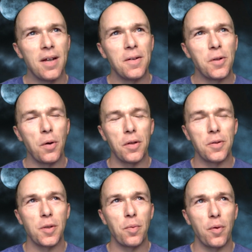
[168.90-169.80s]
No other
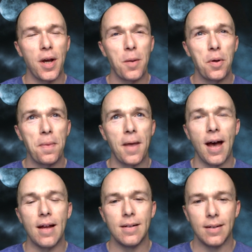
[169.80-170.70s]
simple way to put
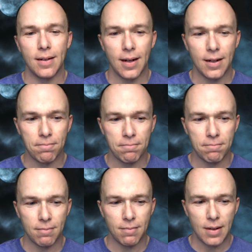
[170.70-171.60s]
that.
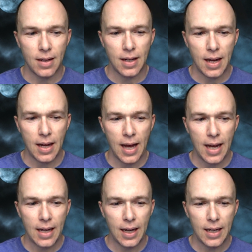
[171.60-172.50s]

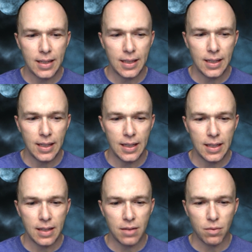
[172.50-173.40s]
At
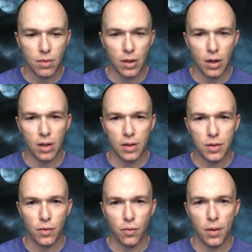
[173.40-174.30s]
19,
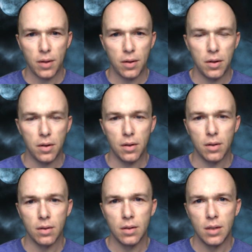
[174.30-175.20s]
regardless of whether
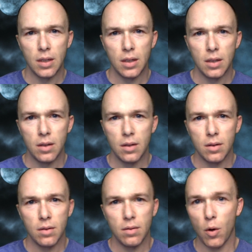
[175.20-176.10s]
you're
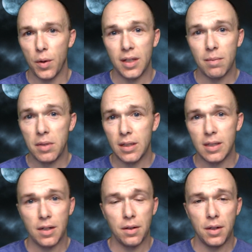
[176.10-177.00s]
going in the
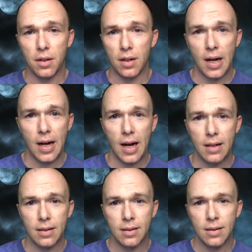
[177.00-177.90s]
military or
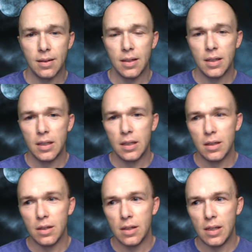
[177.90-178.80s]
not,
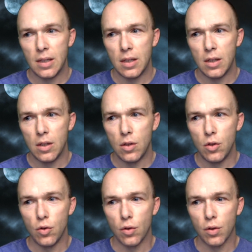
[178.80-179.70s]

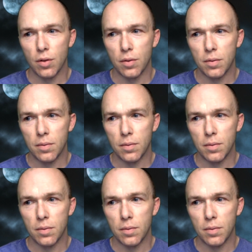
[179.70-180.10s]
you're